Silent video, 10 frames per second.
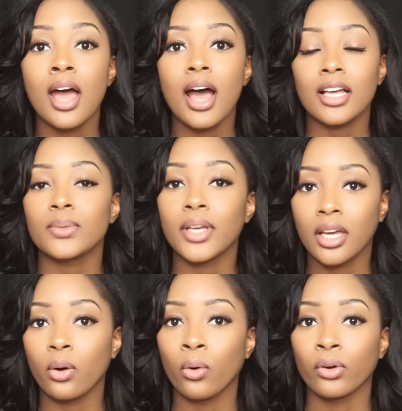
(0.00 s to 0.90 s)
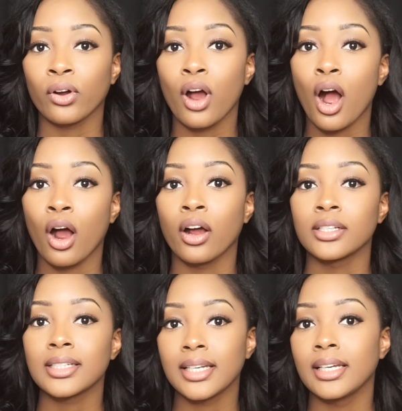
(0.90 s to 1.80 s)
As we get older, our
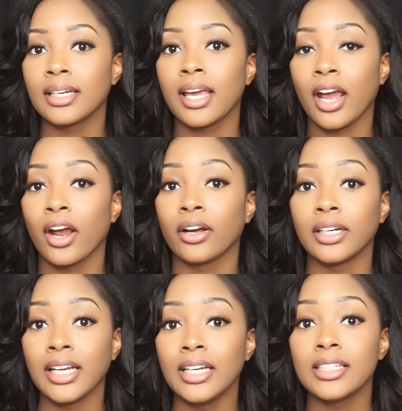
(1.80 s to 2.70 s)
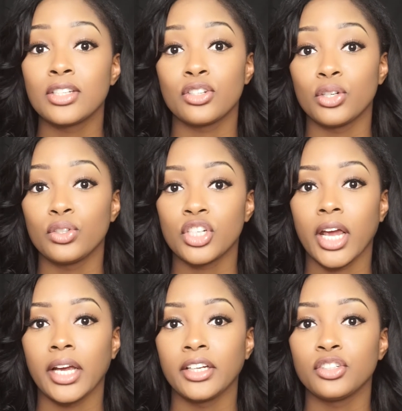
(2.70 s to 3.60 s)
skincare needs do
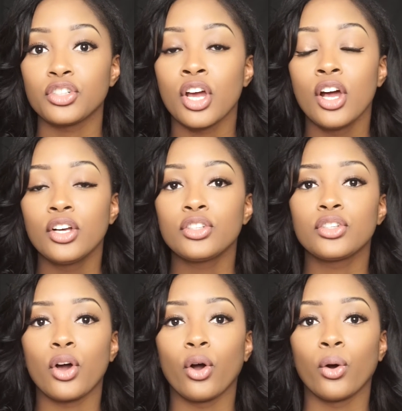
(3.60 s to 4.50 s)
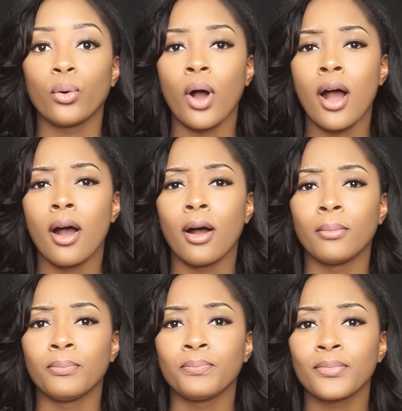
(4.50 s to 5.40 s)
change. So
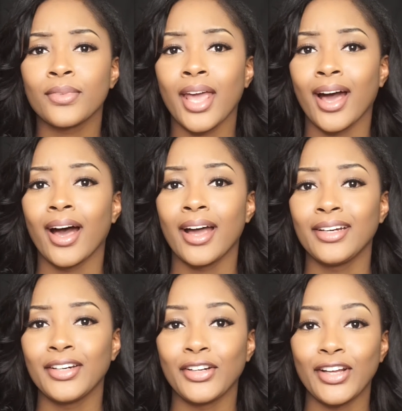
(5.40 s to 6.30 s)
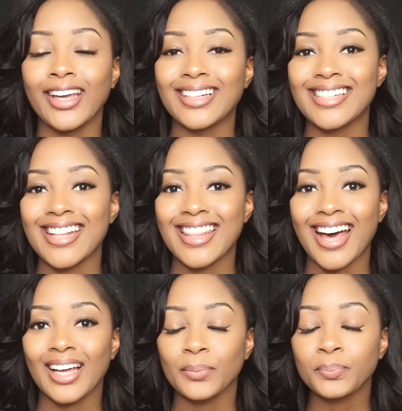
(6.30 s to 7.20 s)
yeah, I need to look into
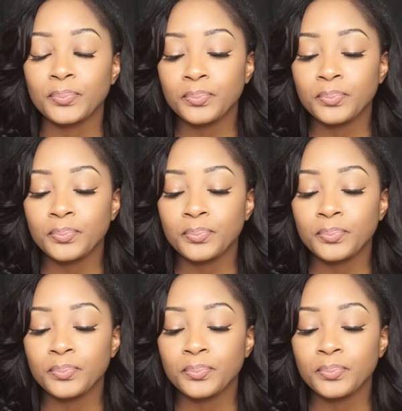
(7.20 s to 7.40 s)
that.